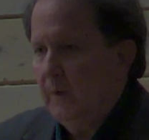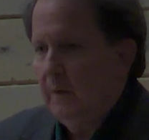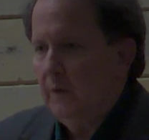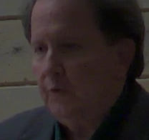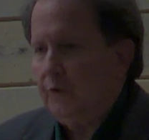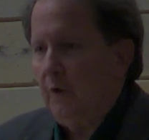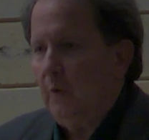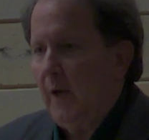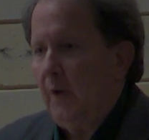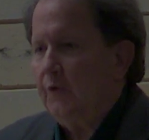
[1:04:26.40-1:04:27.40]

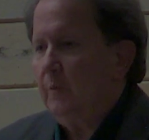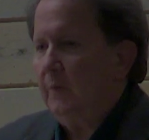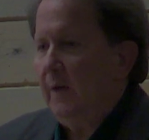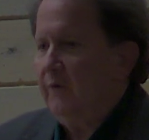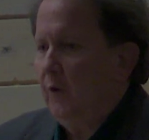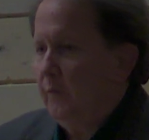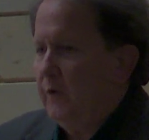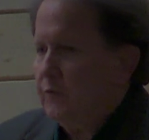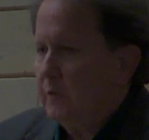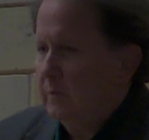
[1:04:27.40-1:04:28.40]
So Alcib
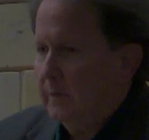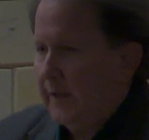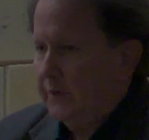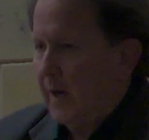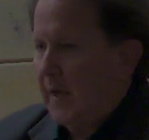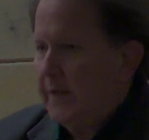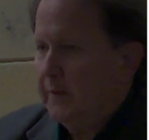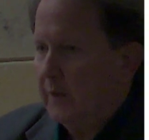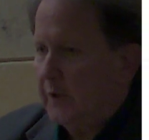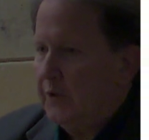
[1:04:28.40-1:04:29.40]
Gavrilovich had died
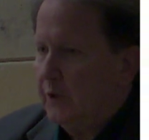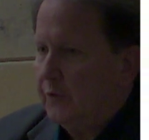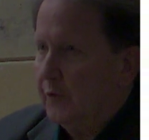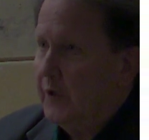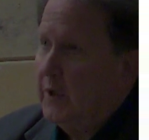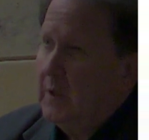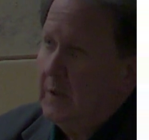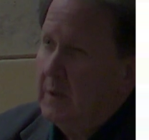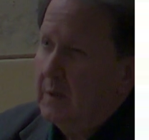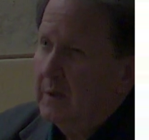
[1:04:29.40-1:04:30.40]
in
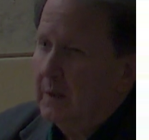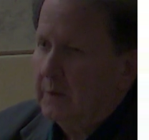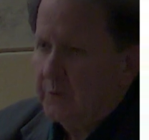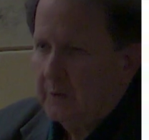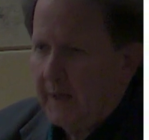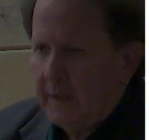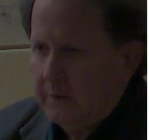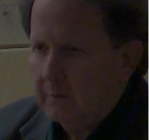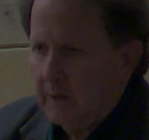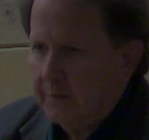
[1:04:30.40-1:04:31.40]
1938,
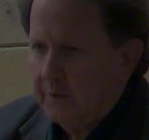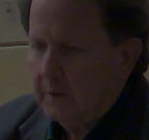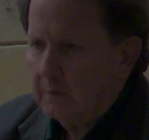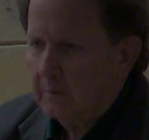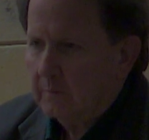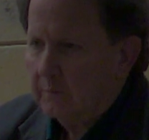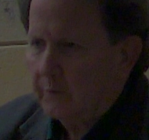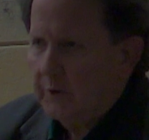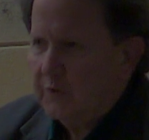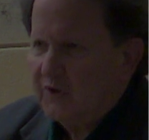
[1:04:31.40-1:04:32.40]
I think,
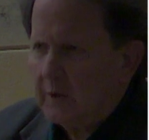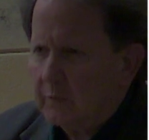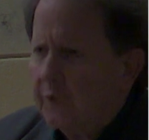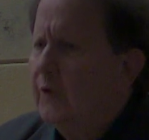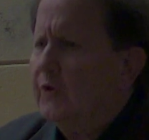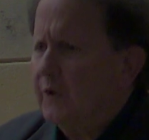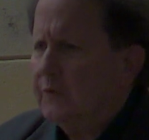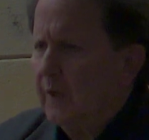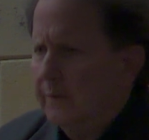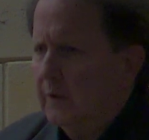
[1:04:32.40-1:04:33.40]

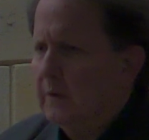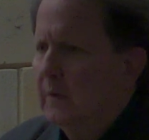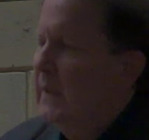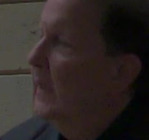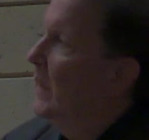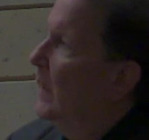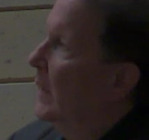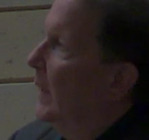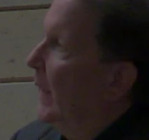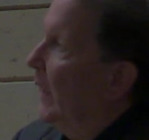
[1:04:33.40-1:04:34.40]
36, I think.
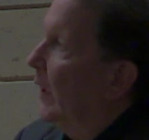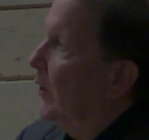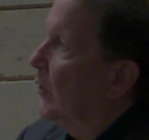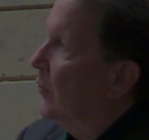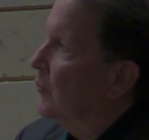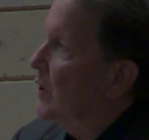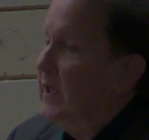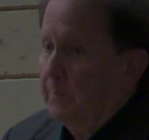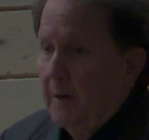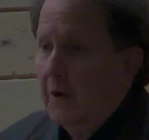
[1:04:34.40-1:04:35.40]
And she
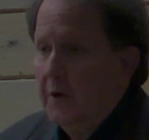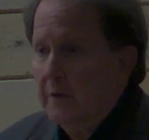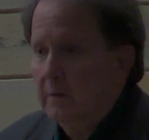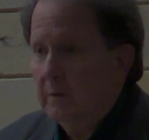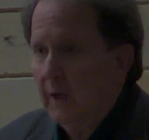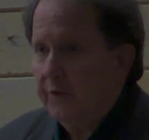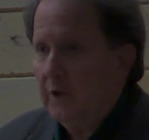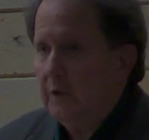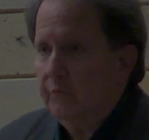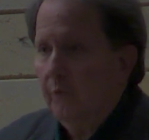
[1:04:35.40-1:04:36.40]
had married, I
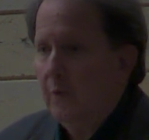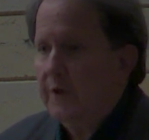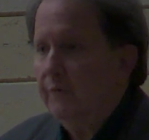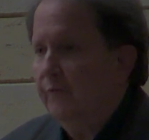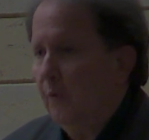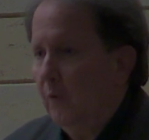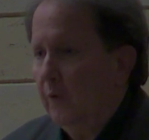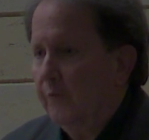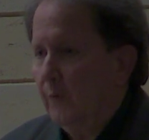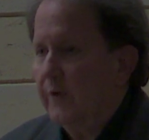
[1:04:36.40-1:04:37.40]
think in 44 or
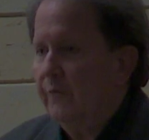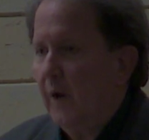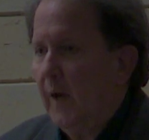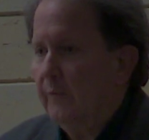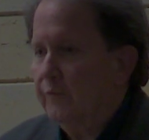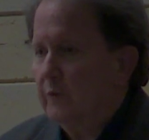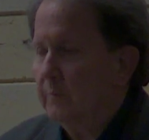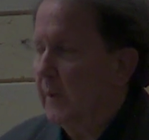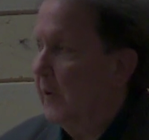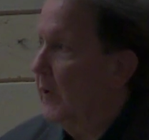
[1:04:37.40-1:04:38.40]
45, she
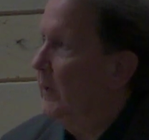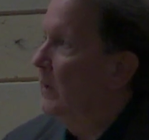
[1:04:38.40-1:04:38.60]
had married